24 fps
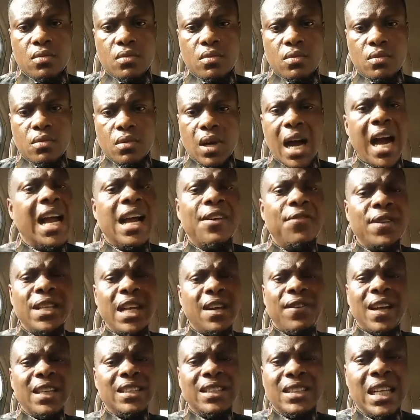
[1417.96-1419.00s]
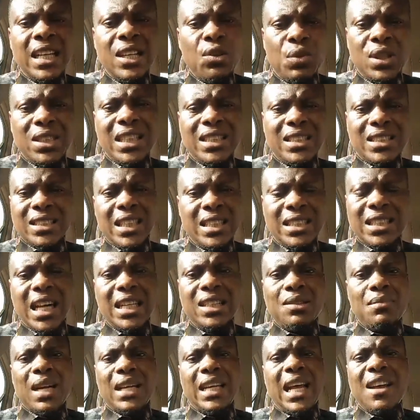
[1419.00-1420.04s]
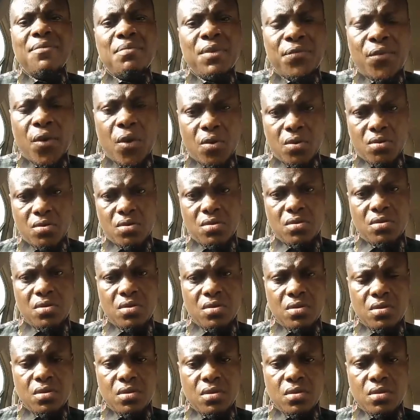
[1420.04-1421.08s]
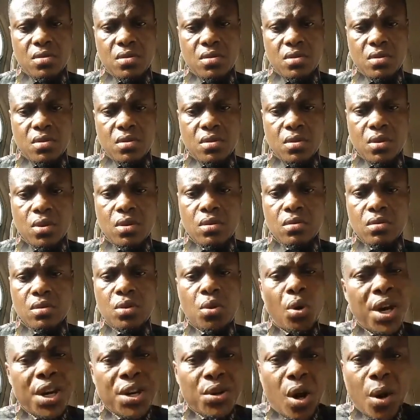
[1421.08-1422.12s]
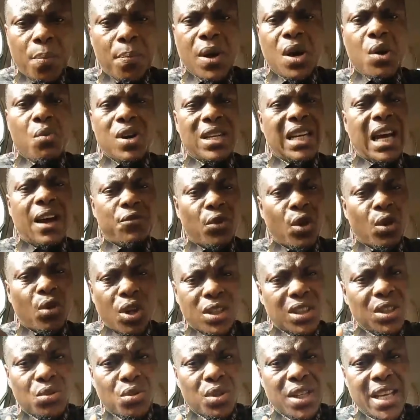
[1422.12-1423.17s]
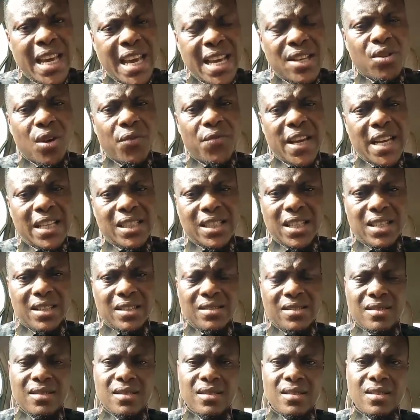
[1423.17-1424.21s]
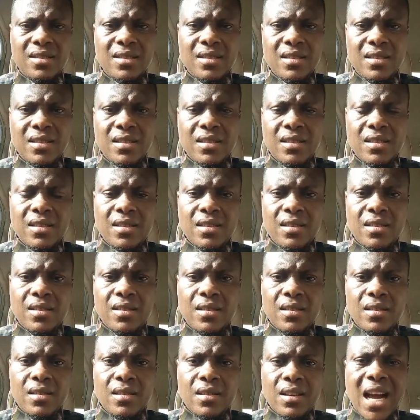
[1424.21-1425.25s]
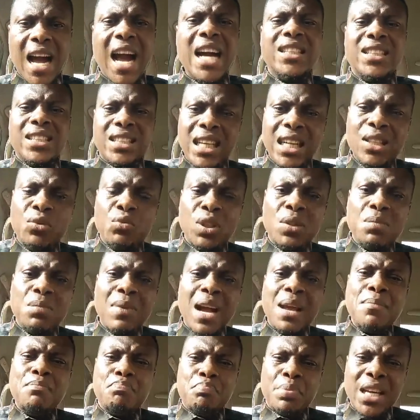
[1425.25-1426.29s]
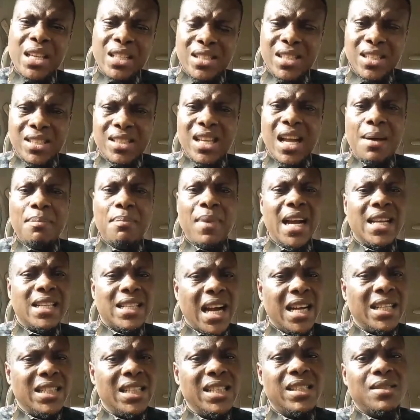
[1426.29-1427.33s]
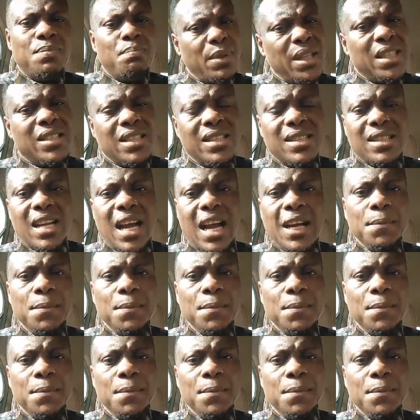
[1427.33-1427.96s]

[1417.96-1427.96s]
I have never stayed with a stranger in my life before. Growing up, when I have not gotten to the age of 18, I stayed with my big sister, my daddy's big sister,